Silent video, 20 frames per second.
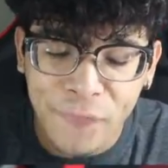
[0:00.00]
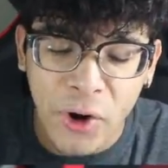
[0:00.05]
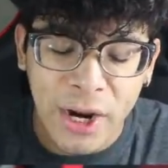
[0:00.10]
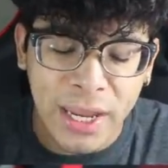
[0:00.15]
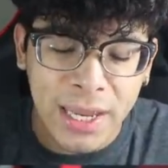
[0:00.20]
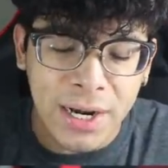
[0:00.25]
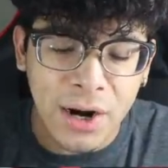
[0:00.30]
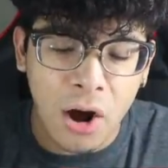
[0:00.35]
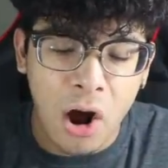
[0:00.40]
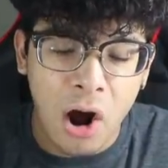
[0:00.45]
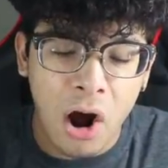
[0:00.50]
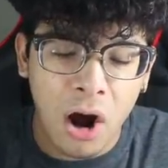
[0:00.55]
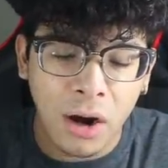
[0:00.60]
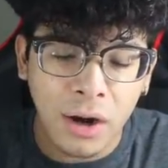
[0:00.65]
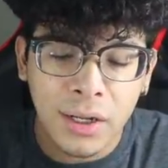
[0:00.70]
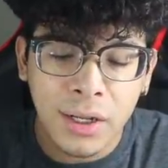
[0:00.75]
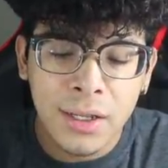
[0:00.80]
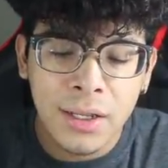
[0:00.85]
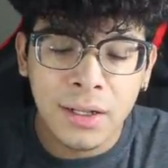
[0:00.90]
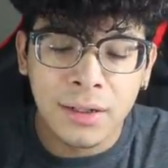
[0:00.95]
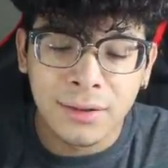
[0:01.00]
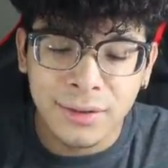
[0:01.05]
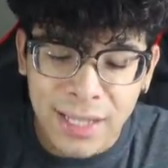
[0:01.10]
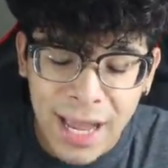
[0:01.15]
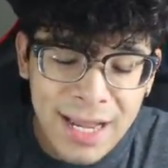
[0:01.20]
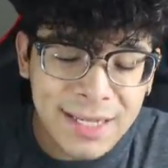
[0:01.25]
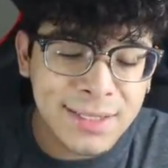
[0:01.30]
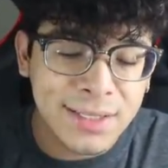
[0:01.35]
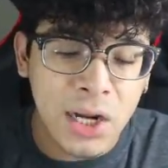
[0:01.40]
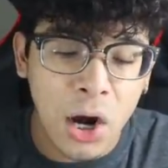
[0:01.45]
freaking art.
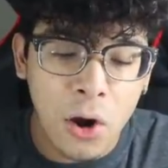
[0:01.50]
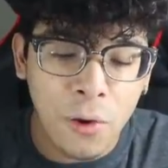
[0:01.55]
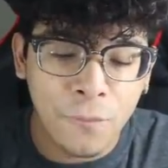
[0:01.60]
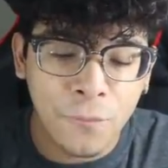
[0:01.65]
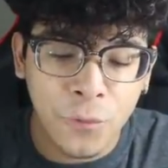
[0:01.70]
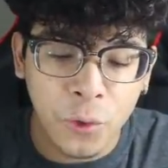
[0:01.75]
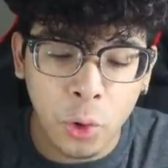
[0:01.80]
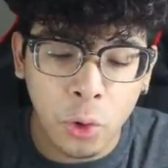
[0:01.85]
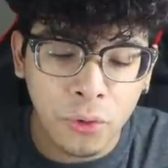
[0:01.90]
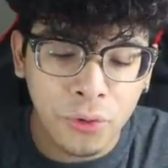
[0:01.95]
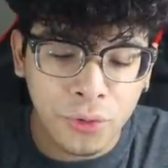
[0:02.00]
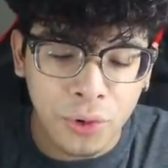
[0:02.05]
Let's go, full